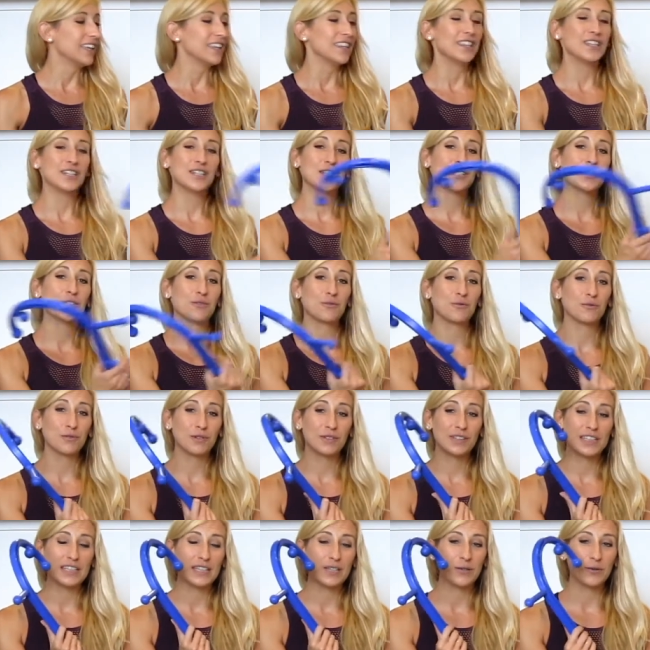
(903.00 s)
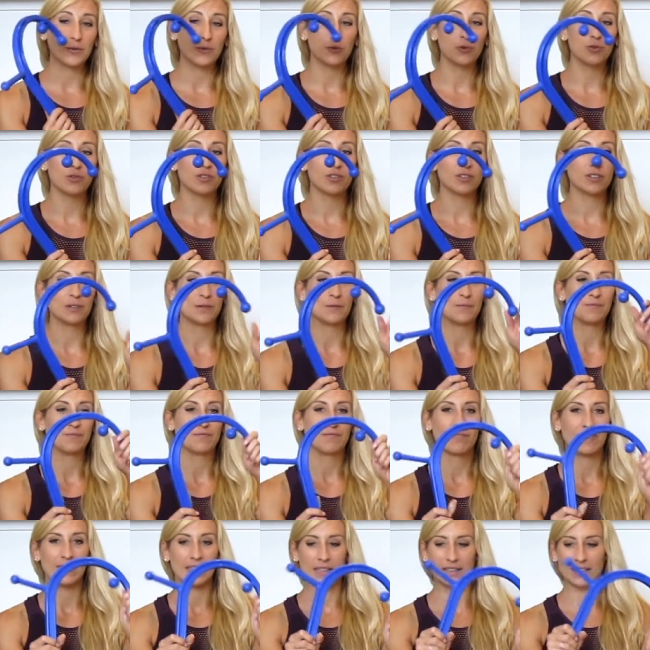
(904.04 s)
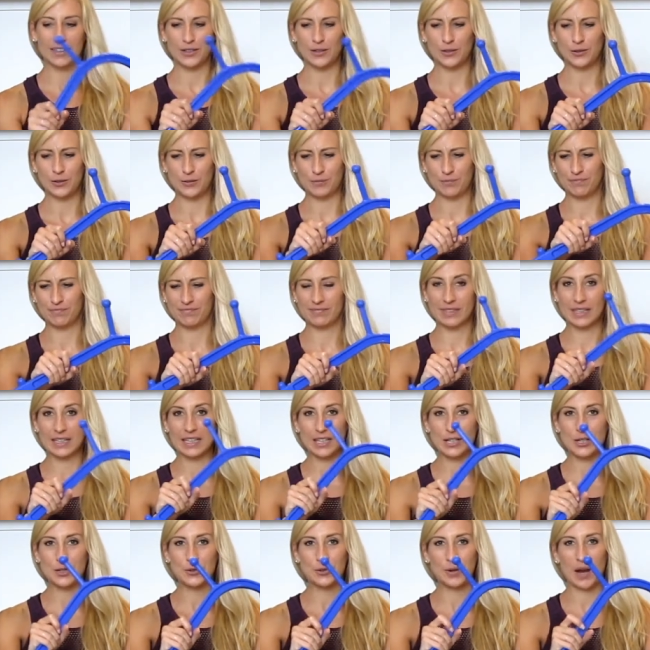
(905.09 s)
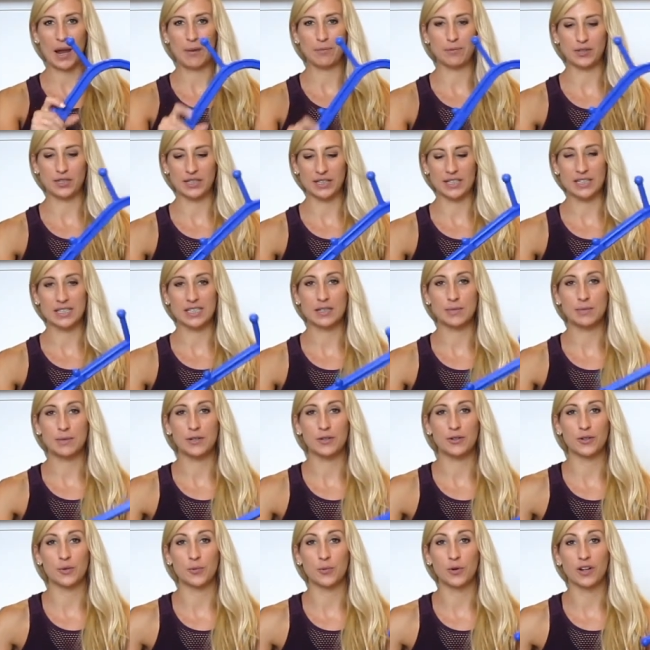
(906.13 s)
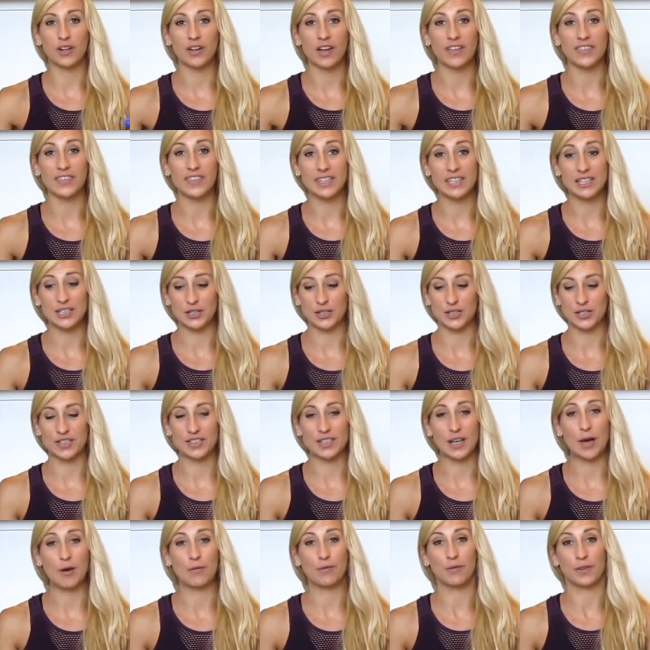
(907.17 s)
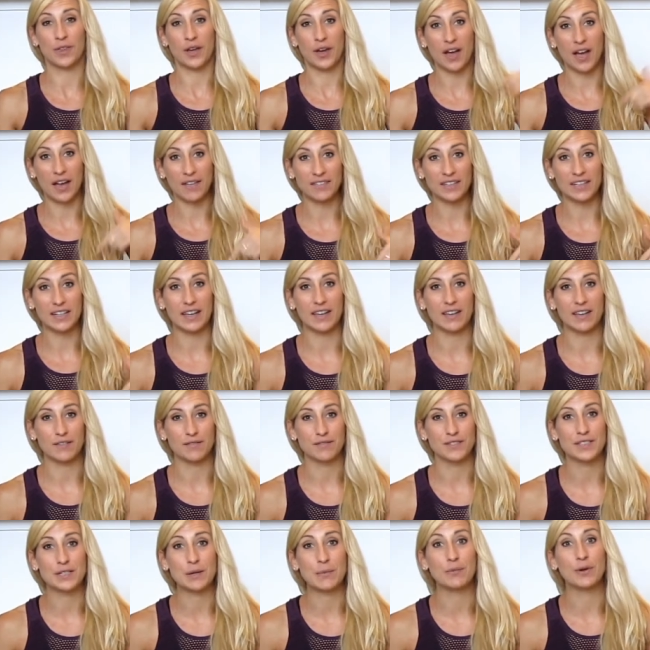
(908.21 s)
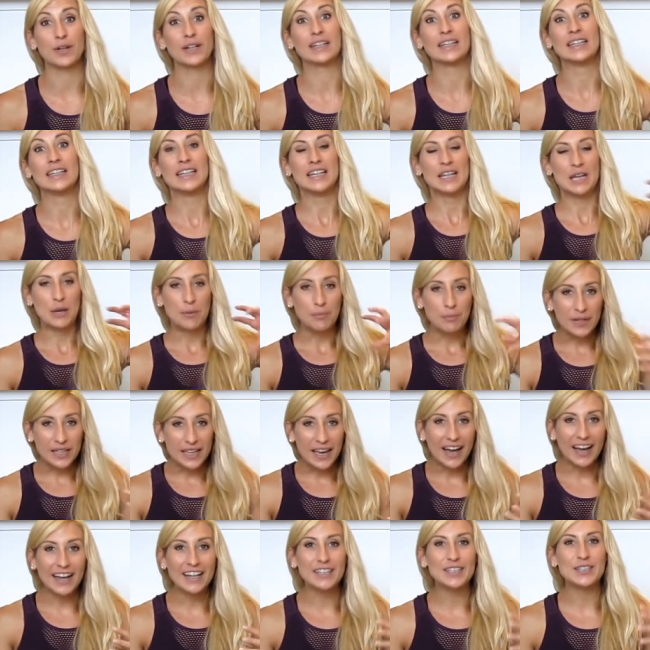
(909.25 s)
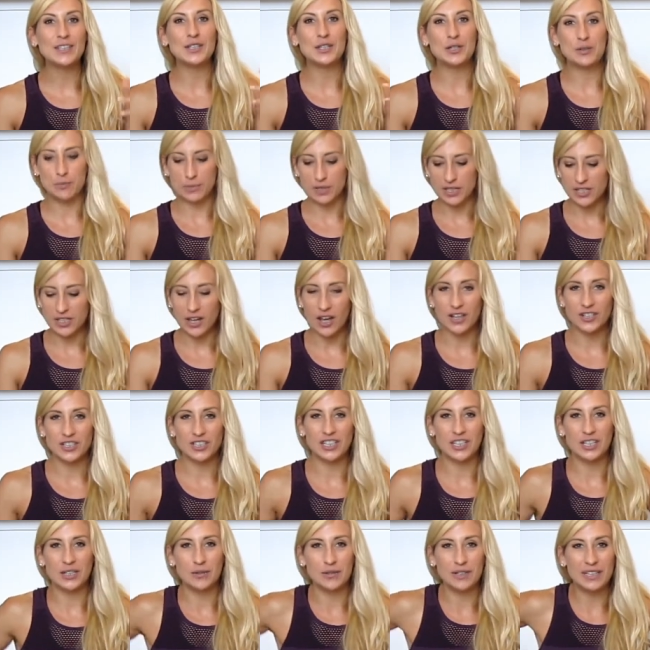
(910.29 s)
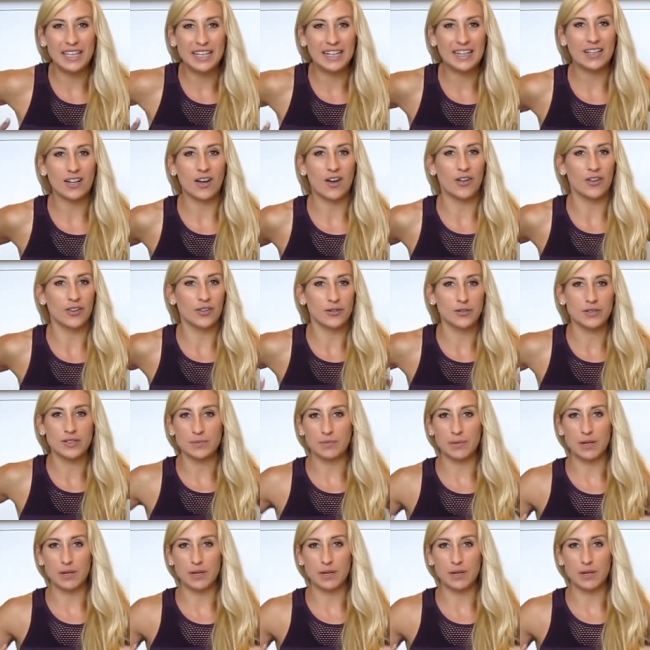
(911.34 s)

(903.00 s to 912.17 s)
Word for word: this is a really cool little contraption to be able to work on things yourself without having to have someone behind you, massaging you, and getting all those